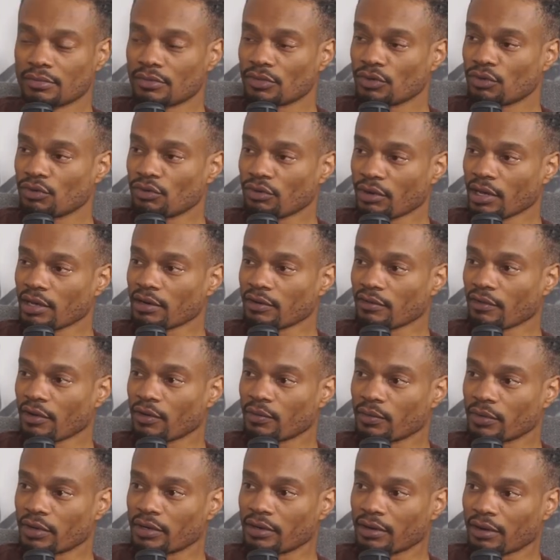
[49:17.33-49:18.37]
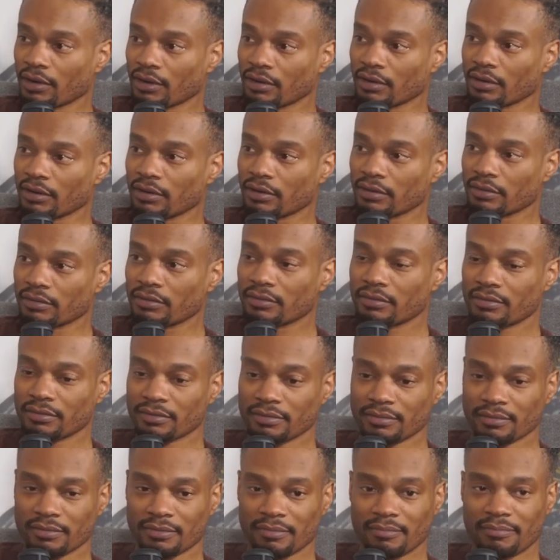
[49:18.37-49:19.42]
creative. I want our
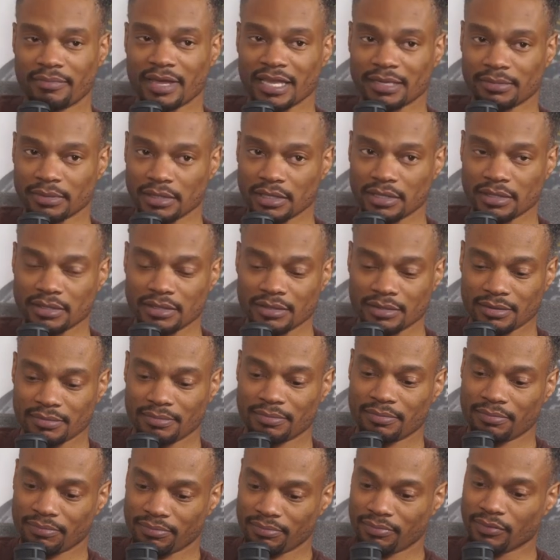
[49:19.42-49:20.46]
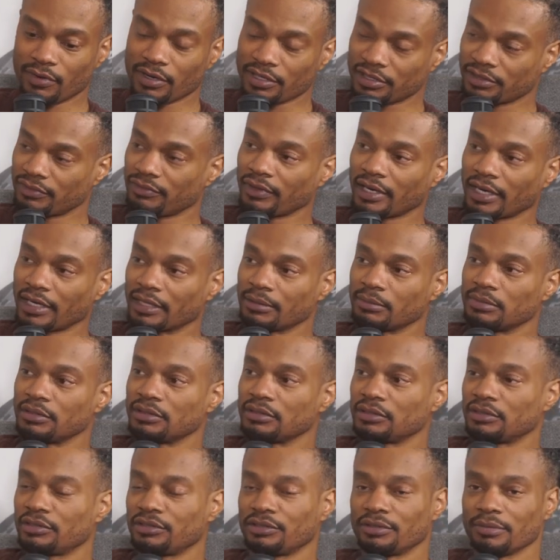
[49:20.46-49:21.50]
baby Rush'd
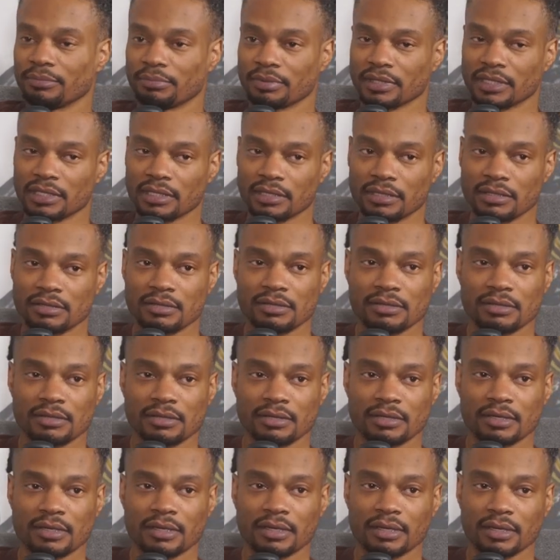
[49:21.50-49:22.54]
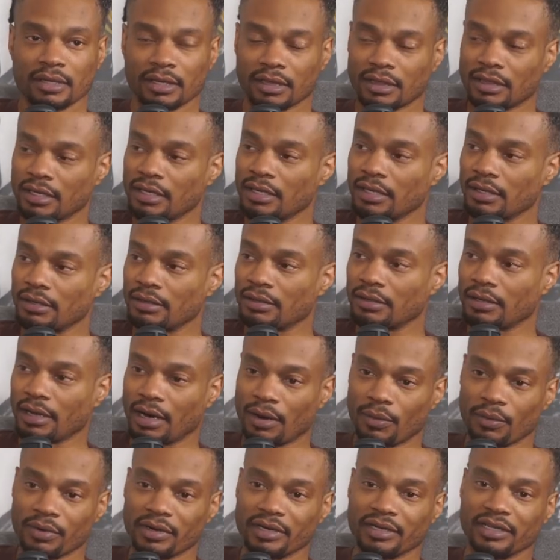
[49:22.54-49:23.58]
Vibes to be a thing. And I
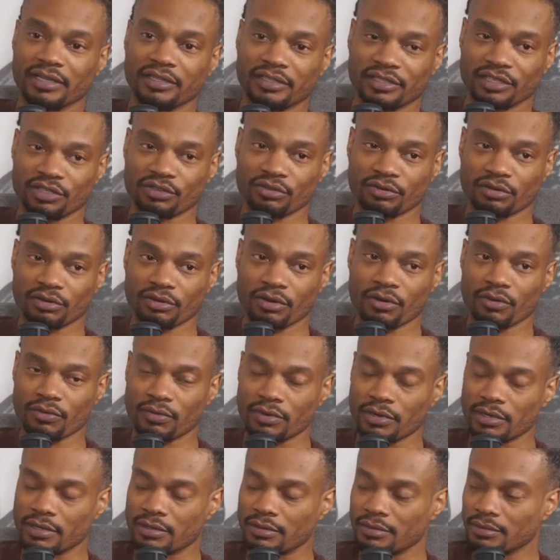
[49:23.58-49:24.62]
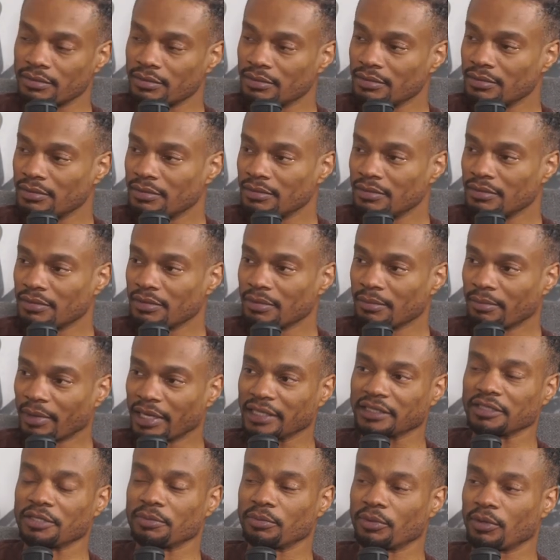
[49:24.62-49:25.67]
want to continue to go on
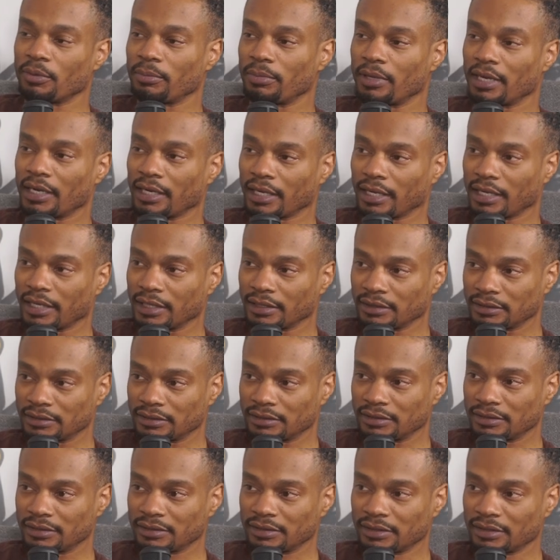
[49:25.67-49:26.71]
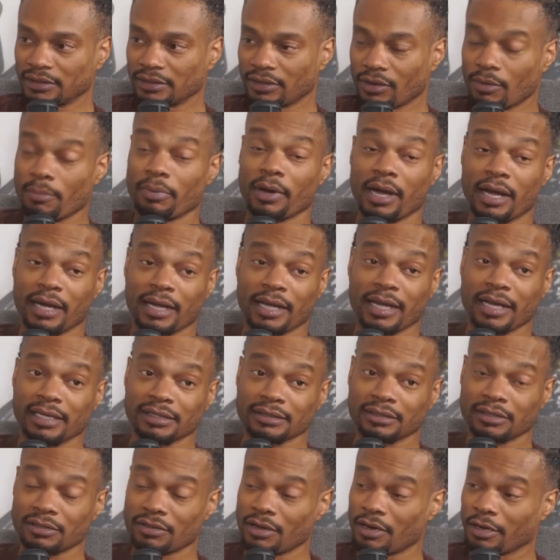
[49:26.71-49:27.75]
basketball podcasts or
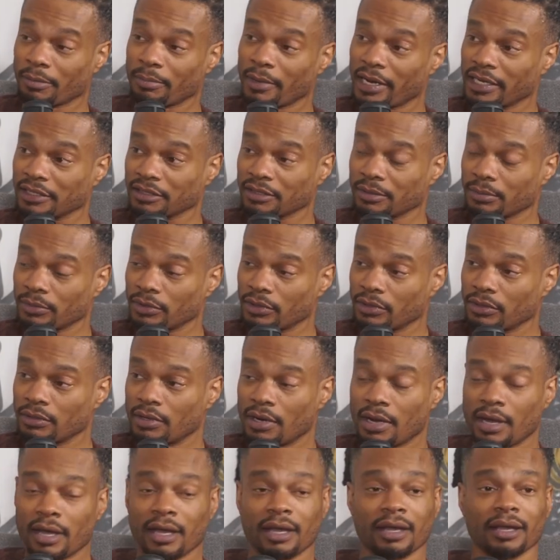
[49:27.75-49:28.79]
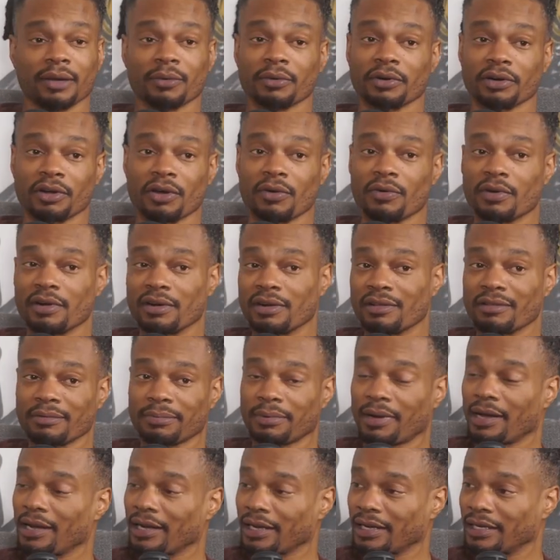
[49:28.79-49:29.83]
podcasts and talk basketball. I want to go on other
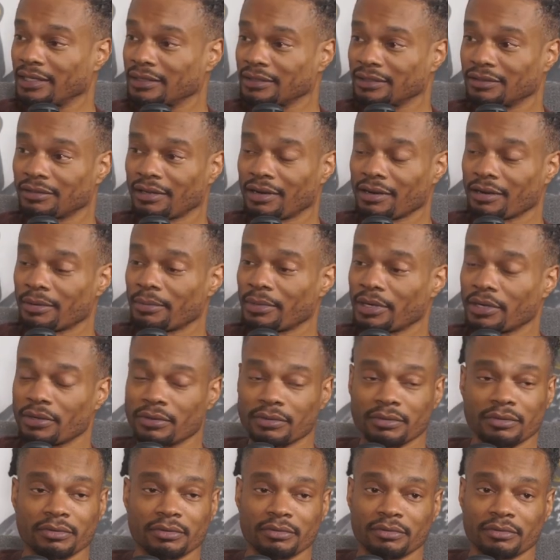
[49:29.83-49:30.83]
podcasts and talk about